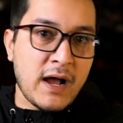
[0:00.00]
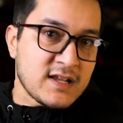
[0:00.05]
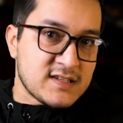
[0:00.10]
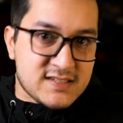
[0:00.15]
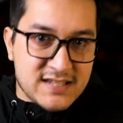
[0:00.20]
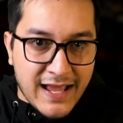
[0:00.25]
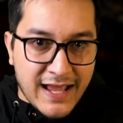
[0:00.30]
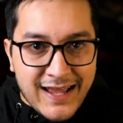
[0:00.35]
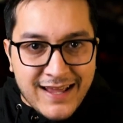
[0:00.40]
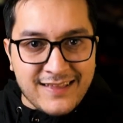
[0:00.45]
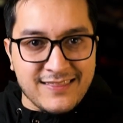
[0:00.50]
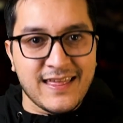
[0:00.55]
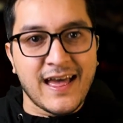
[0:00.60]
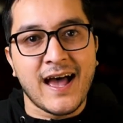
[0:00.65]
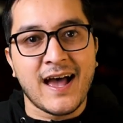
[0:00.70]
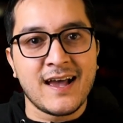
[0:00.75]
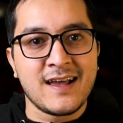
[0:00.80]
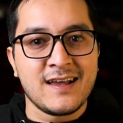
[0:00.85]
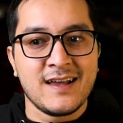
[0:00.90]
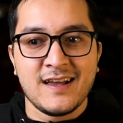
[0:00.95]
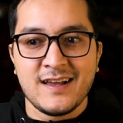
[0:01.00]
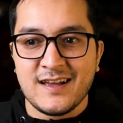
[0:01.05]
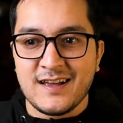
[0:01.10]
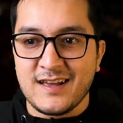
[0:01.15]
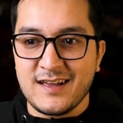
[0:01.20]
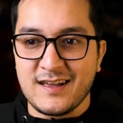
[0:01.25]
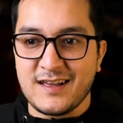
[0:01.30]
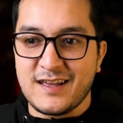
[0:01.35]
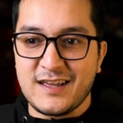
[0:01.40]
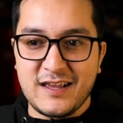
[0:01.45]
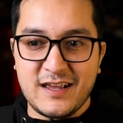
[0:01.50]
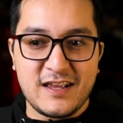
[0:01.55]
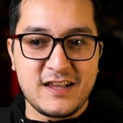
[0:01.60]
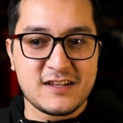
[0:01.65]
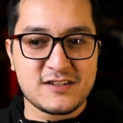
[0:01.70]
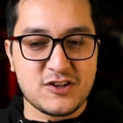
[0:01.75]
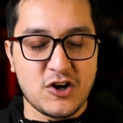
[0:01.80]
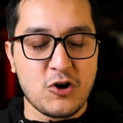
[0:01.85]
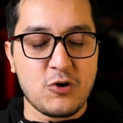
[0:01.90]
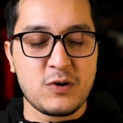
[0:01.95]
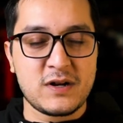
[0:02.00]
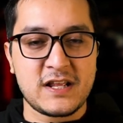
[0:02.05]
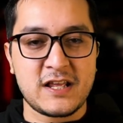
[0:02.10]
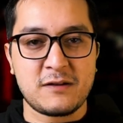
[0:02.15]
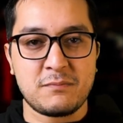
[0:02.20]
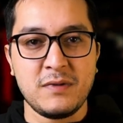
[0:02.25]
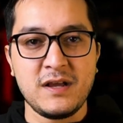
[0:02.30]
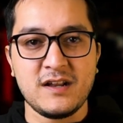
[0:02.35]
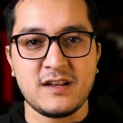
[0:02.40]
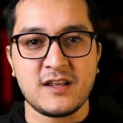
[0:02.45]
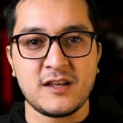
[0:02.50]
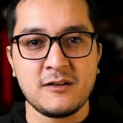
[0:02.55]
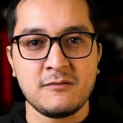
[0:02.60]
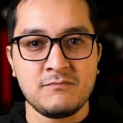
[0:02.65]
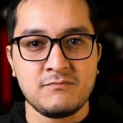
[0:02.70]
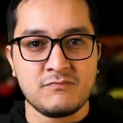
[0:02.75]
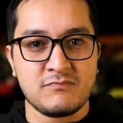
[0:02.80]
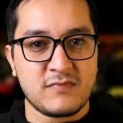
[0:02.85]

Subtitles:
saying that, he is already admitting